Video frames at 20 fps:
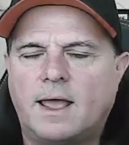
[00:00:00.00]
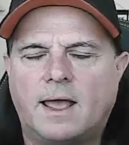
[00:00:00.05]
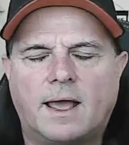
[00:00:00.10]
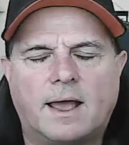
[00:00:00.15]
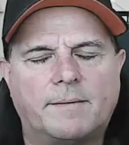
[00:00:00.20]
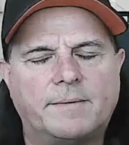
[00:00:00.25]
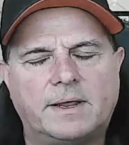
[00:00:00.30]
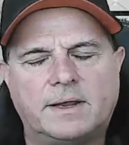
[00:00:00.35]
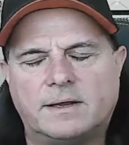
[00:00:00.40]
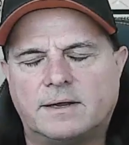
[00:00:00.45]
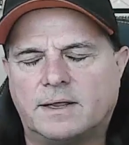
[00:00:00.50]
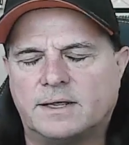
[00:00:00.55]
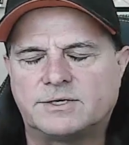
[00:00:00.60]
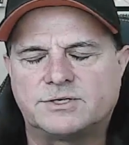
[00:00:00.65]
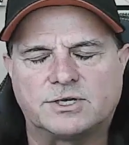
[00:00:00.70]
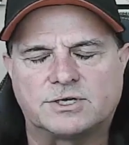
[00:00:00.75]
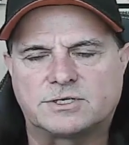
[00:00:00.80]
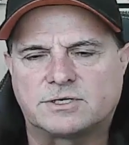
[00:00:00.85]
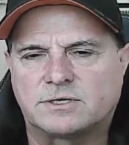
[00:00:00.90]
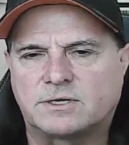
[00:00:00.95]
I mean, it's
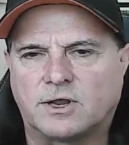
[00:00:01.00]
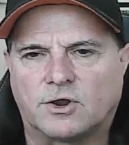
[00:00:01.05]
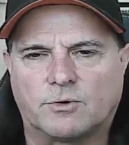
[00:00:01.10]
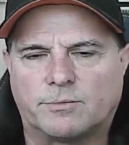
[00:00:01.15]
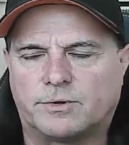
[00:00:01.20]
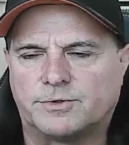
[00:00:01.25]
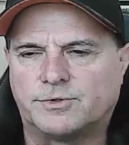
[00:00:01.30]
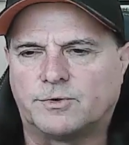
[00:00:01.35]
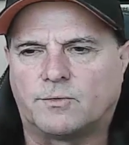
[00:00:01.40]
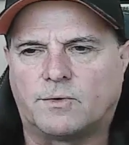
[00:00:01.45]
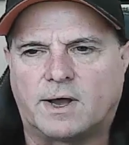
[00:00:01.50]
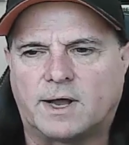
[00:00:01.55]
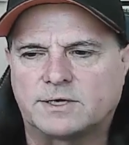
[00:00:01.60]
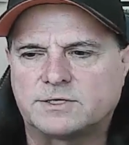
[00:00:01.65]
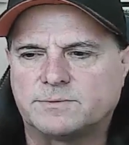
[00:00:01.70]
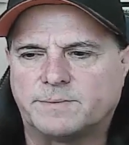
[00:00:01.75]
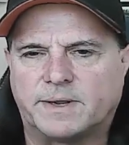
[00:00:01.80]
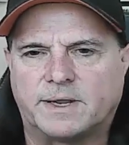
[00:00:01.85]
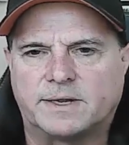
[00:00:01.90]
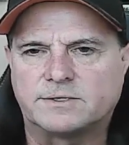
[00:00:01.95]
just terrible to
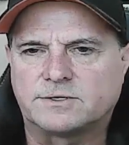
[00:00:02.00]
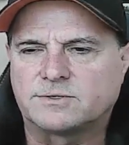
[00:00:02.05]
watch, man.